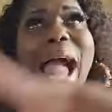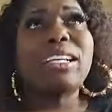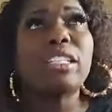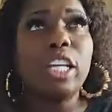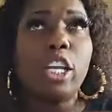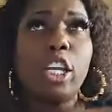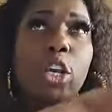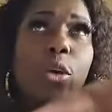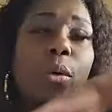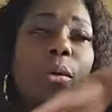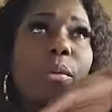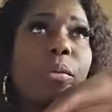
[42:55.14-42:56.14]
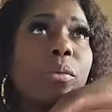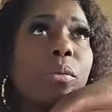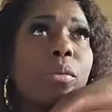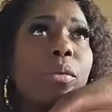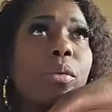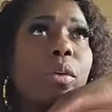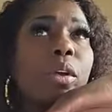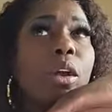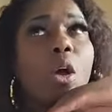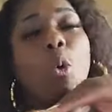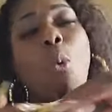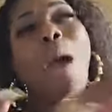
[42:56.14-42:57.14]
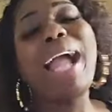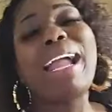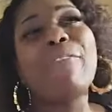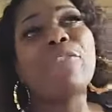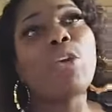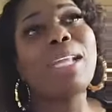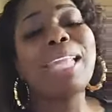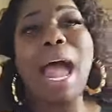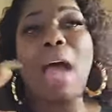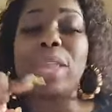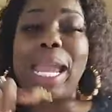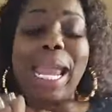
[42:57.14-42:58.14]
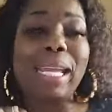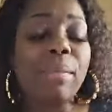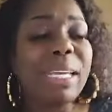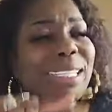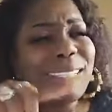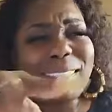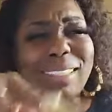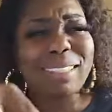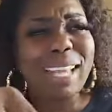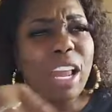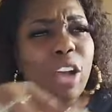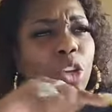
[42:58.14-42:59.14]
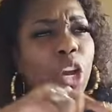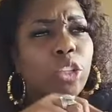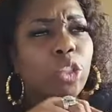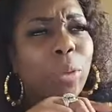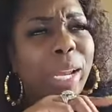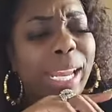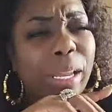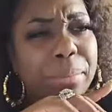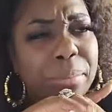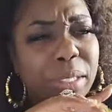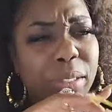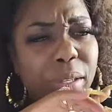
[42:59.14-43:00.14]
you, why have you allowed the enemy to steal your dreams?